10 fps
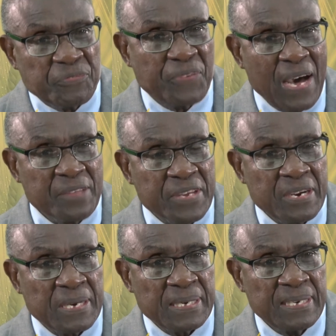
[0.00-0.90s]
the
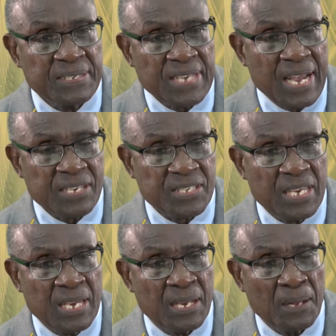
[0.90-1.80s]
Father is
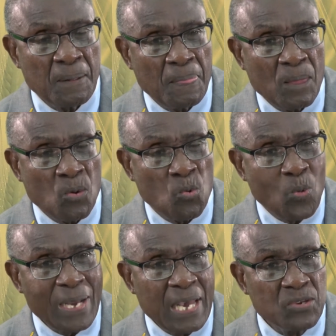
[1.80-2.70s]
asking,
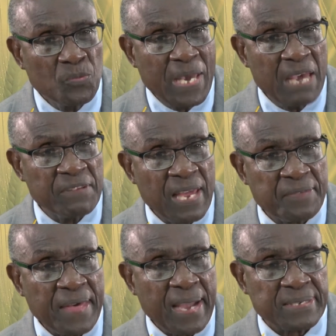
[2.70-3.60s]
why are you behaving like
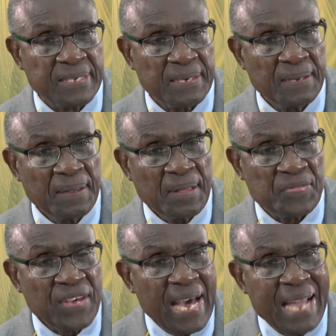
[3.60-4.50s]
that?
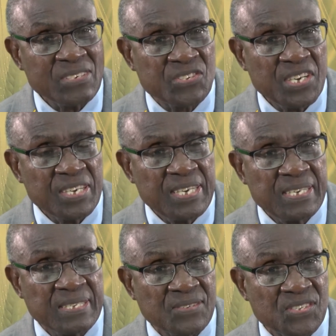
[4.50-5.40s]
The answer
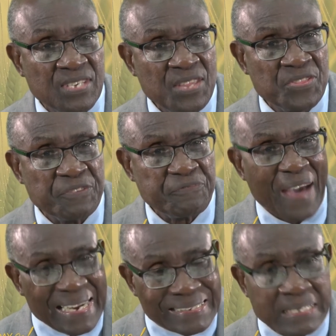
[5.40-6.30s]
is in the
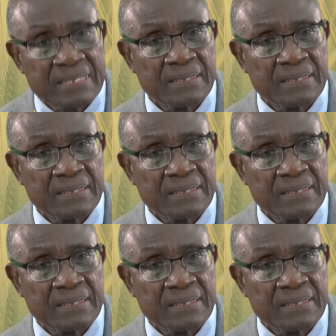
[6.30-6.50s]
fact